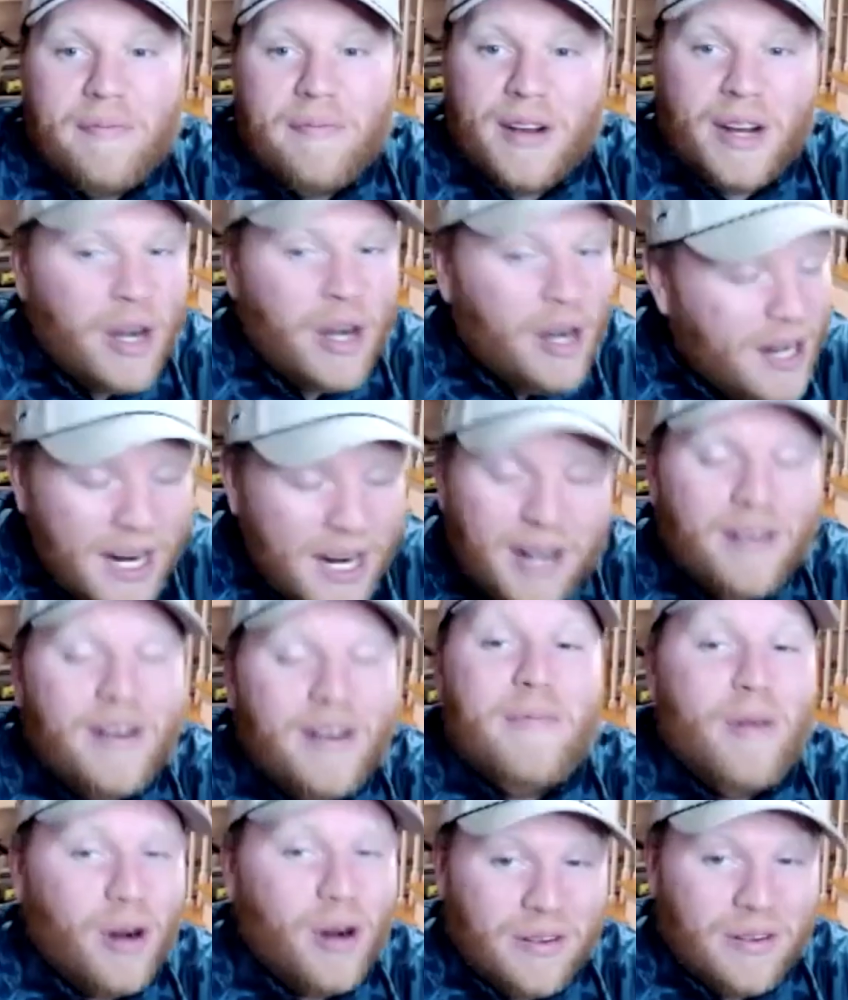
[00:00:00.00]
Couldn't agree
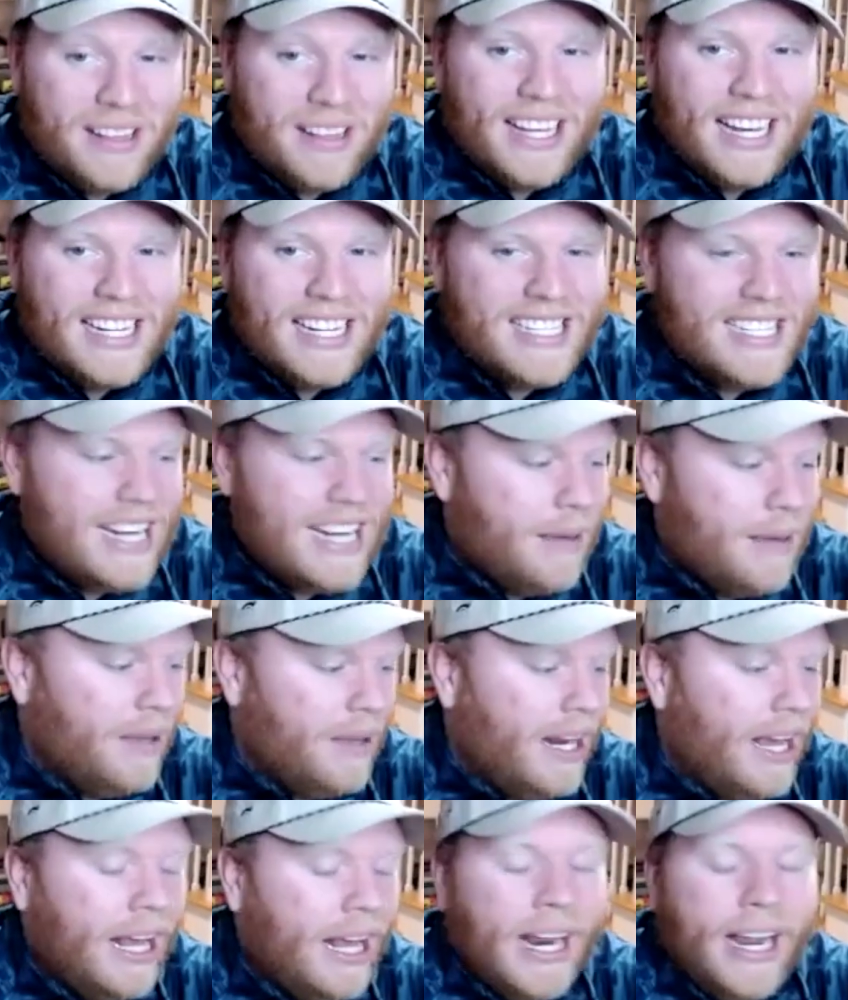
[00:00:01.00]
more with that statement.
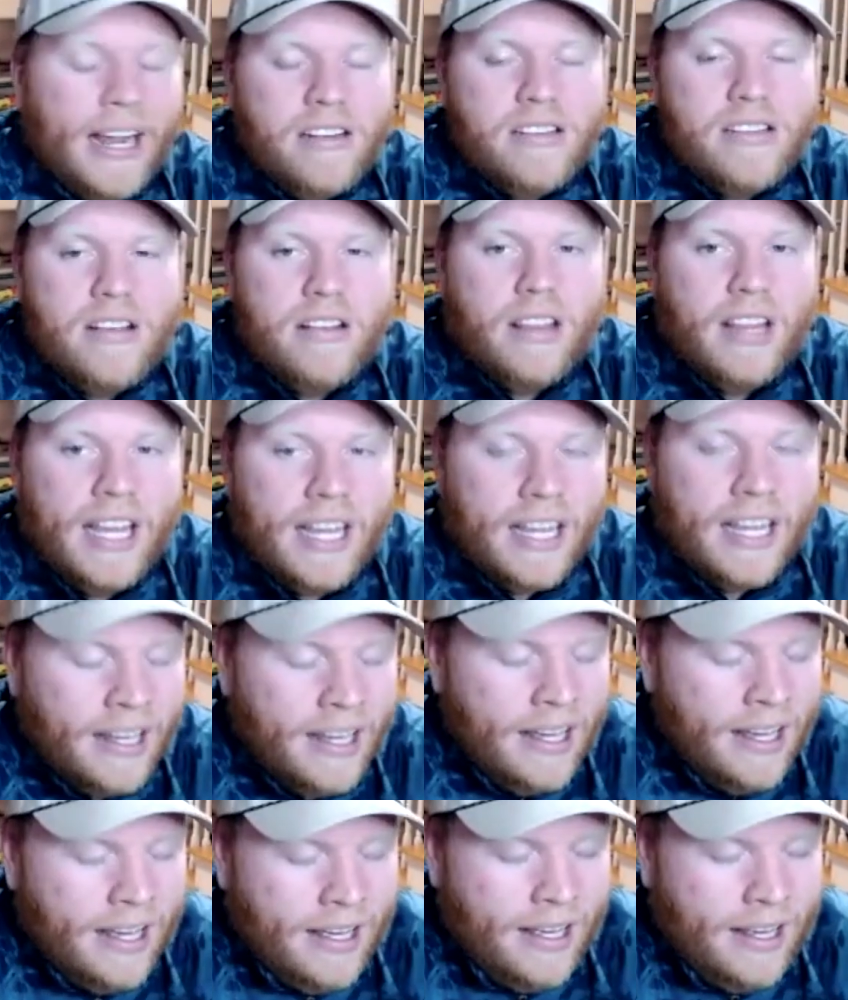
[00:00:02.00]
And I also think
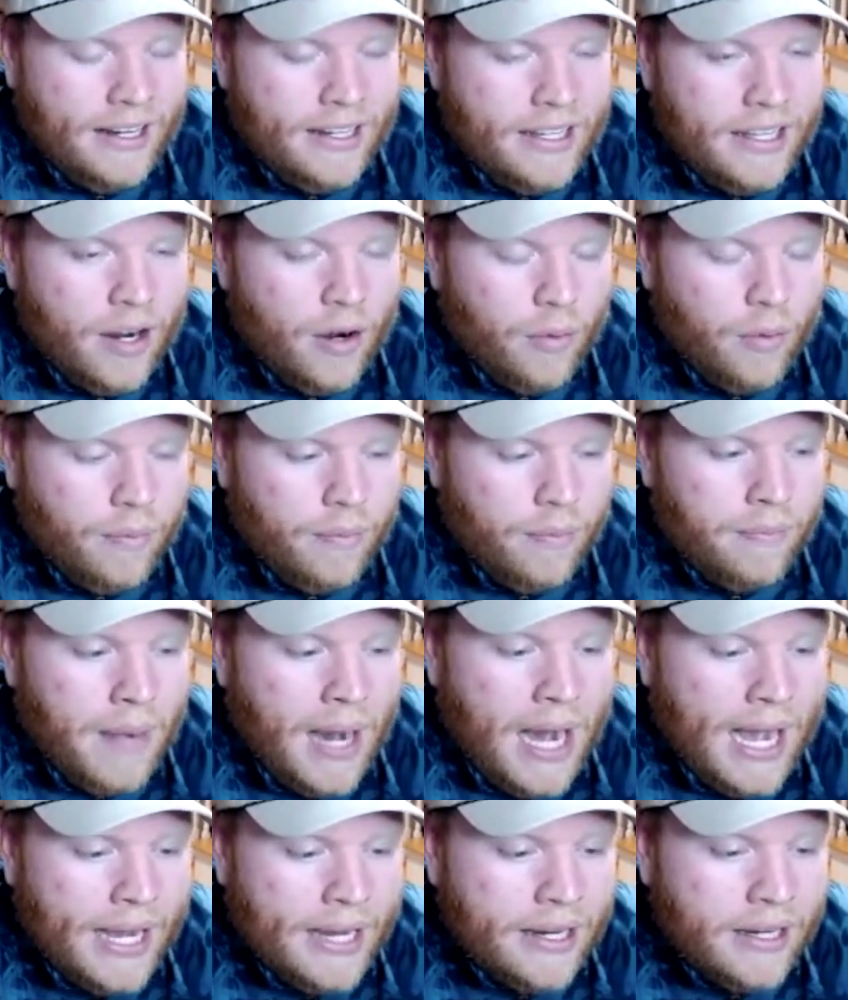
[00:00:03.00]

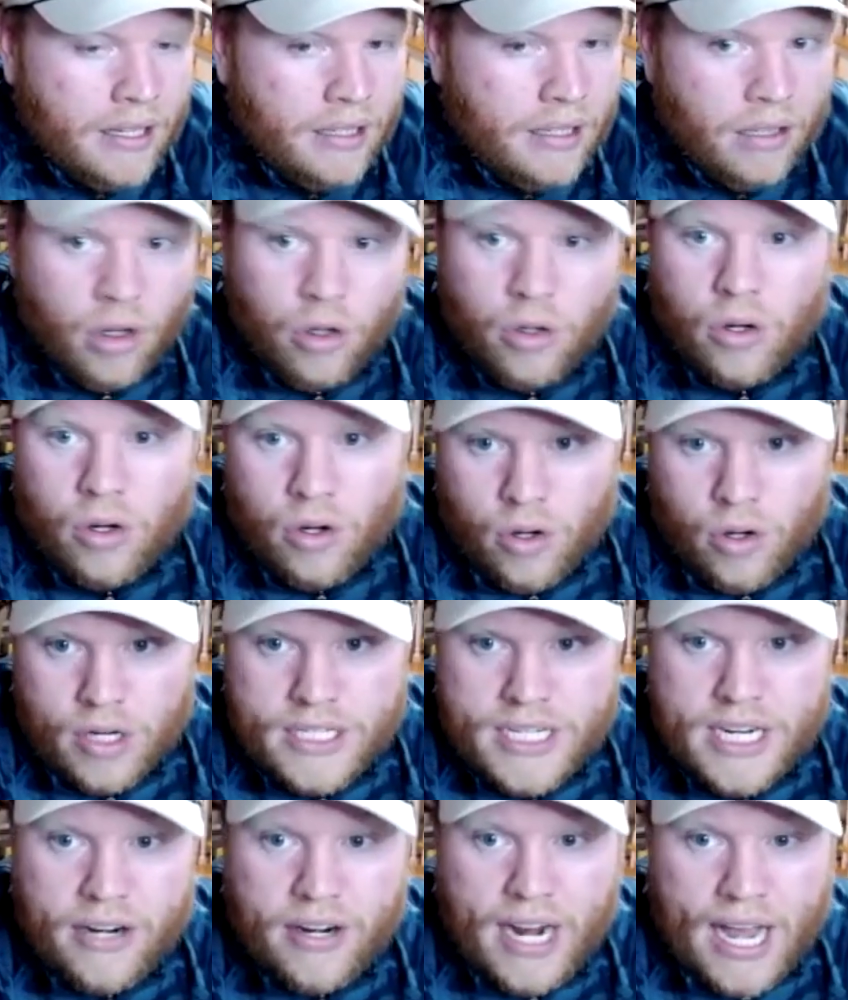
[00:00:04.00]
my local course
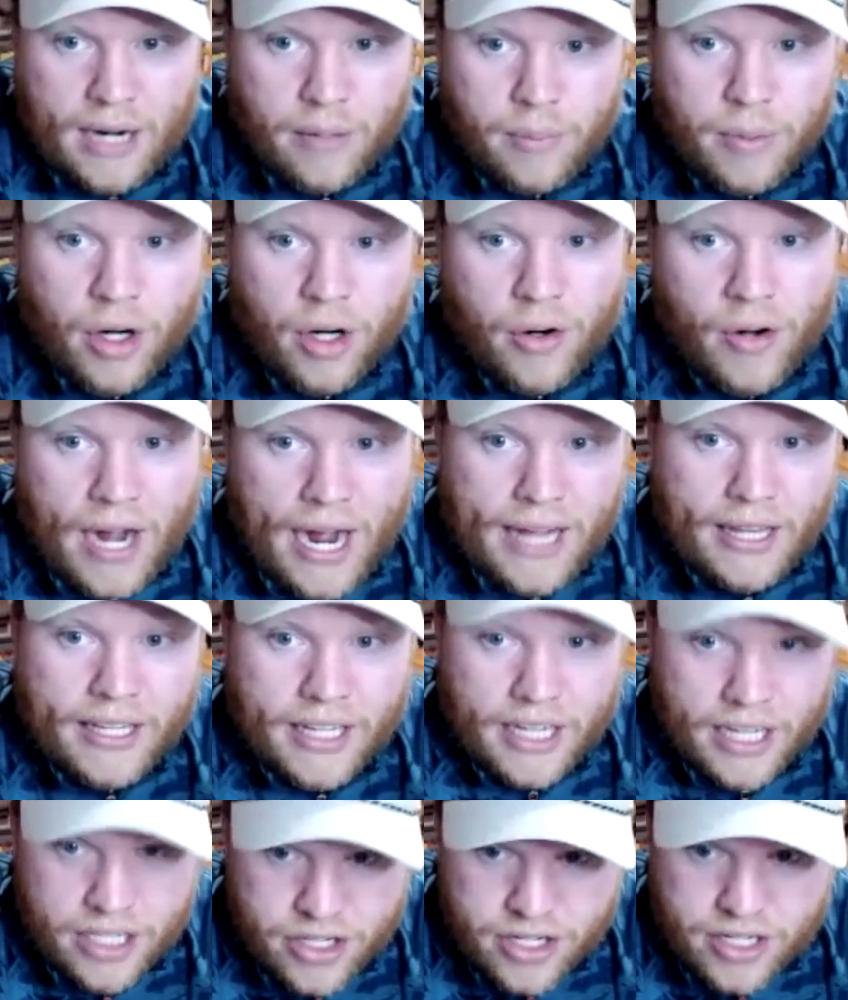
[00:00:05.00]
here in Attleboro, Highland
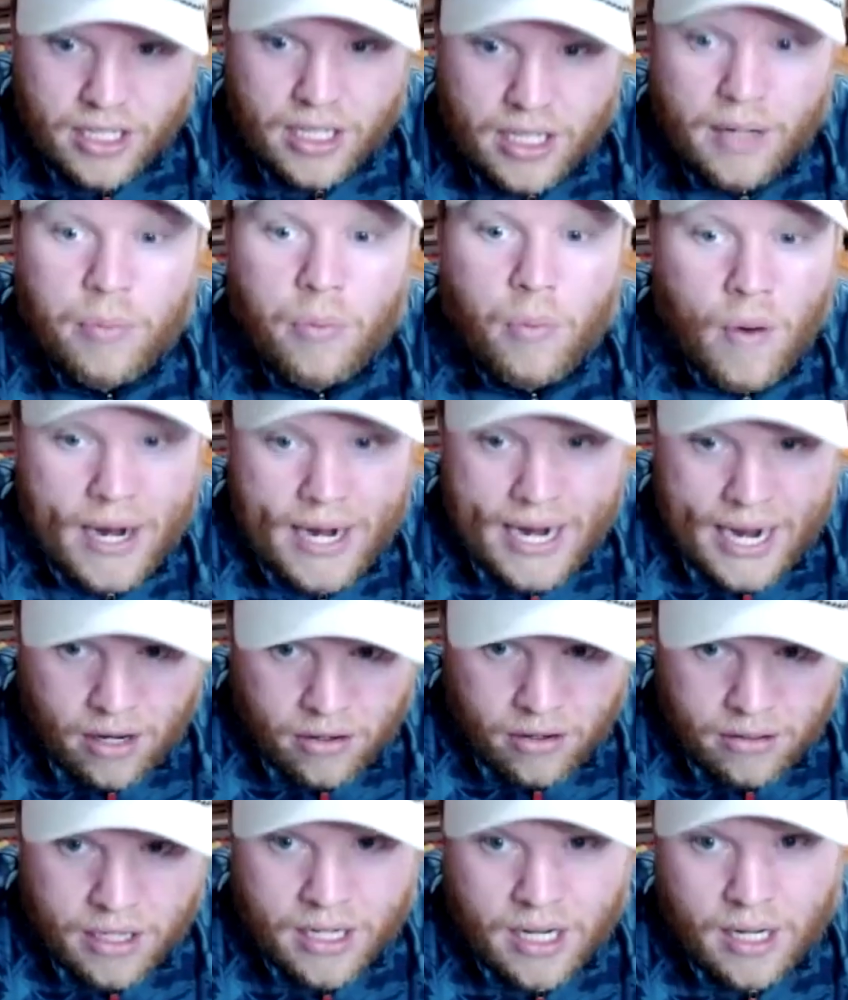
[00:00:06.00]
Country Club, went
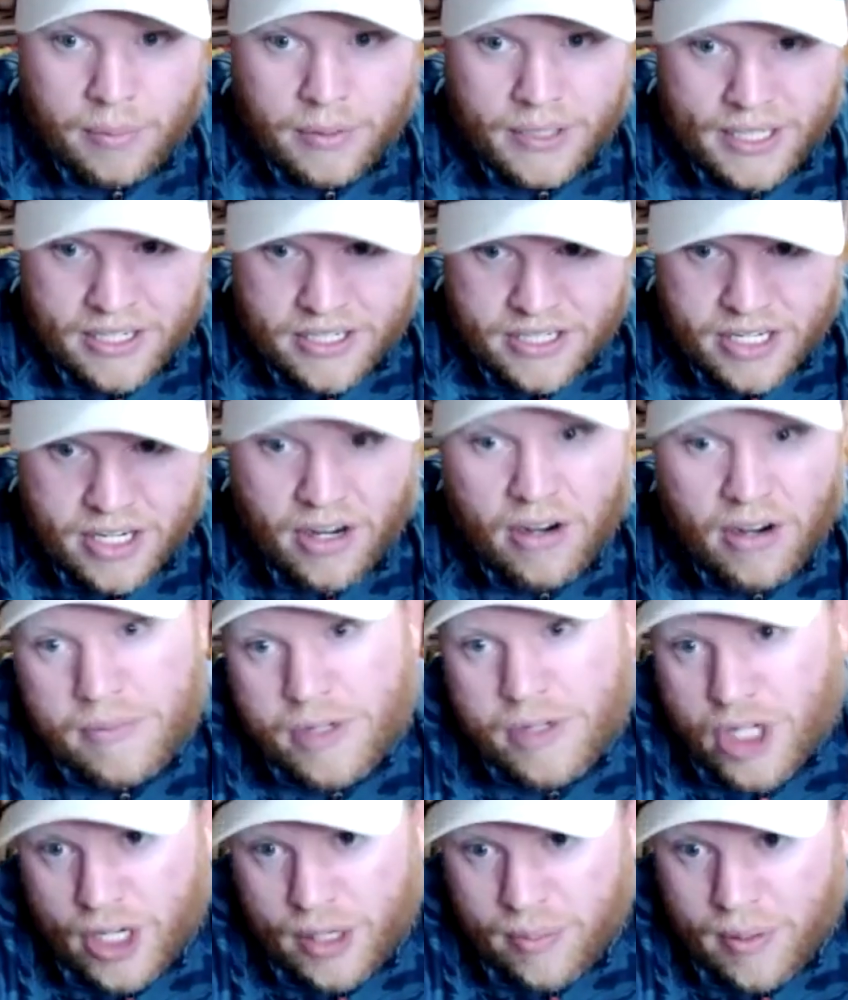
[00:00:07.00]
out a couple of years ago. I'm
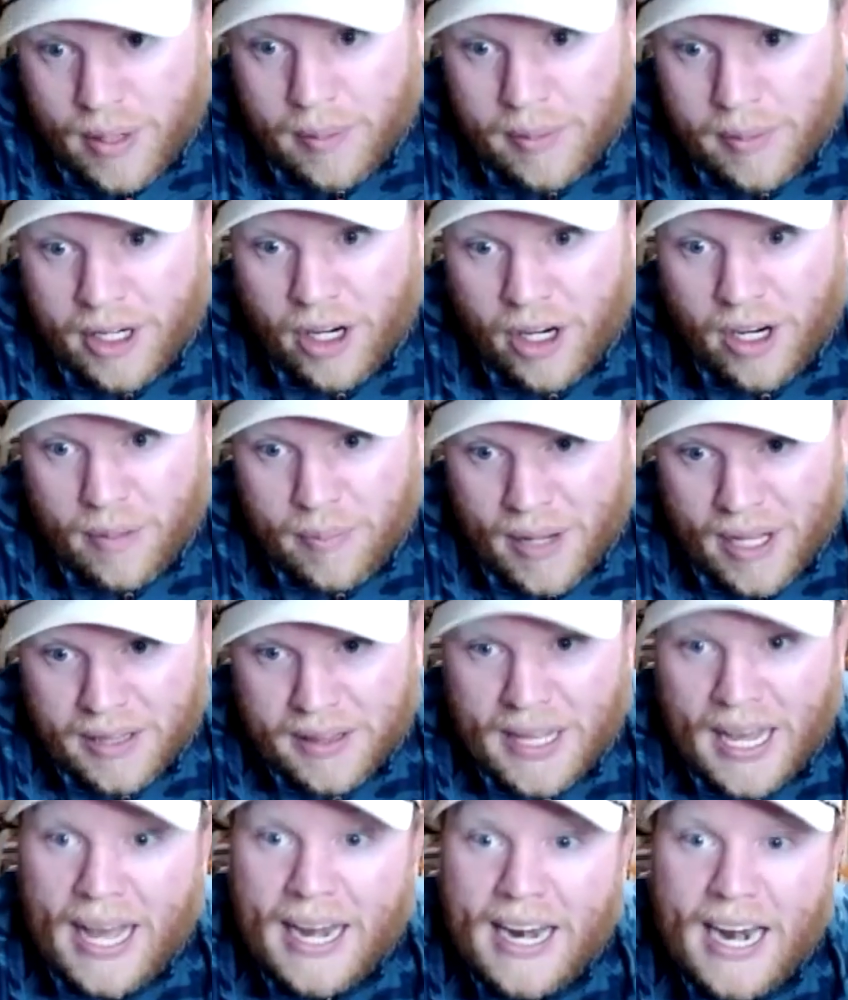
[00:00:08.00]
sure you probably heard about
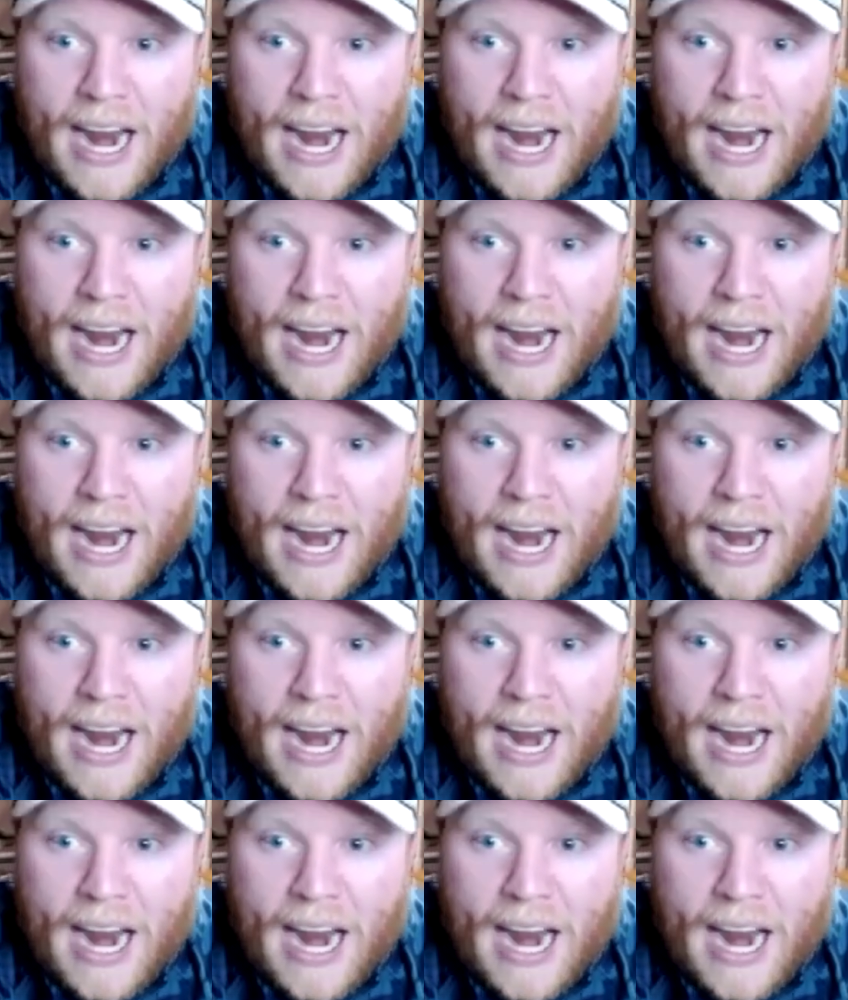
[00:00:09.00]
that.